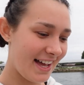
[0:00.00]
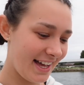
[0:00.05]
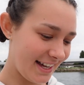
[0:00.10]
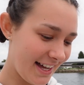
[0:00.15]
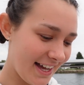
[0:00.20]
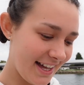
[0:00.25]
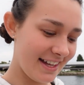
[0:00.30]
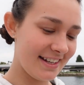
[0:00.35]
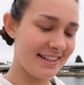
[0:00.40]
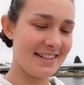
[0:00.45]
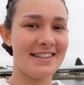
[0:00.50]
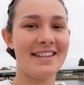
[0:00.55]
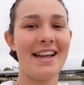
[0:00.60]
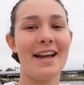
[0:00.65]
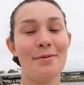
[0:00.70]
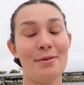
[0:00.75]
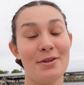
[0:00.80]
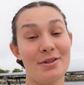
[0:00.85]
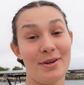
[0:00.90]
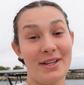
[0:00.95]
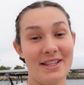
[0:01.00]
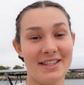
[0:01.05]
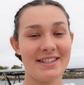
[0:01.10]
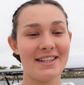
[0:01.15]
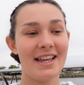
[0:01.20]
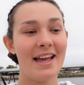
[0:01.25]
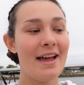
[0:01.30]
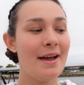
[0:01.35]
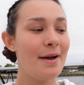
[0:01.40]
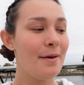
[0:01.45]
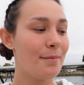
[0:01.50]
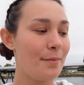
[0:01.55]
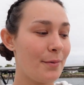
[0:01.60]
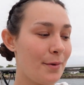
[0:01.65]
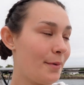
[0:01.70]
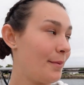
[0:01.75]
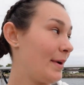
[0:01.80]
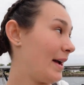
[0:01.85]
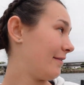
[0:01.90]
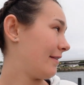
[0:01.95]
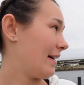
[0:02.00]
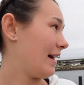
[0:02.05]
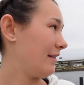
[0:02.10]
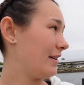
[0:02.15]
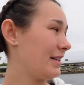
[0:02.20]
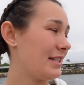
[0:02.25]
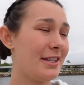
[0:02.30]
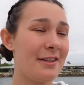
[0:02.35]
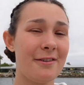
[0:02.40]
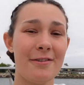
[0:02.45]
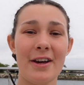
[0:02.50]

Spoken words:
I can't decide which one's more my favorite. So the